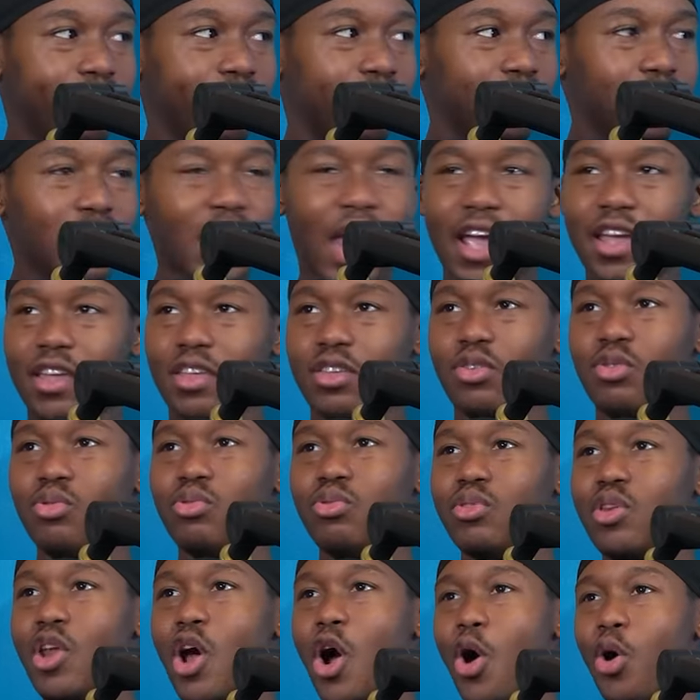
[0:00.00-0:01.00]
Yeah, like you
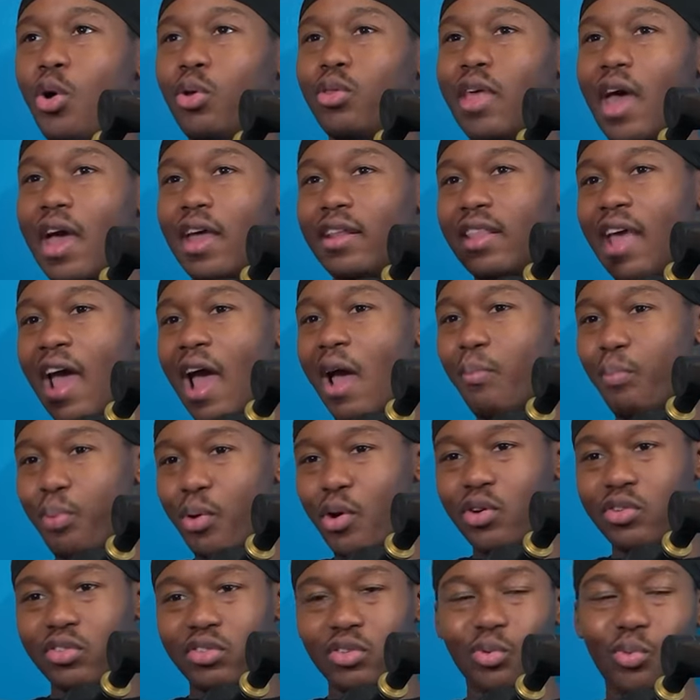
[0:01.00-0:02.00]
know that that
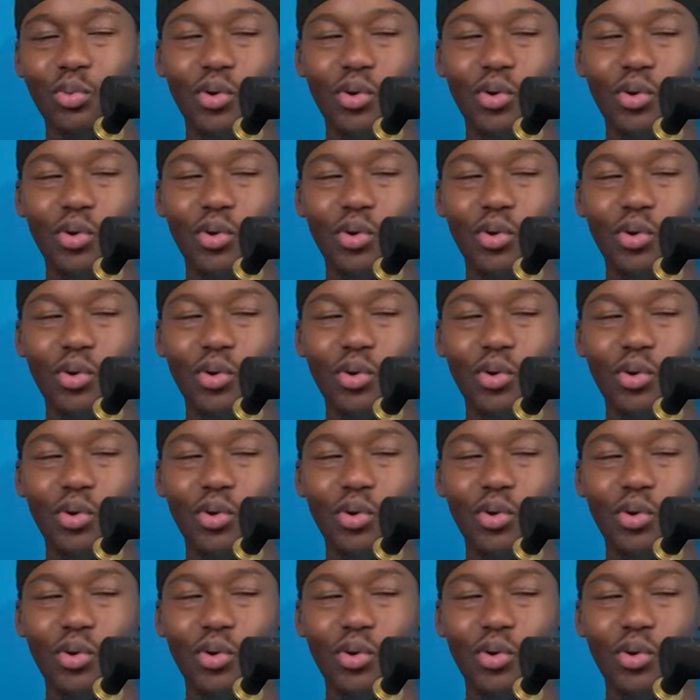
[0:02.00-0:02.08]
person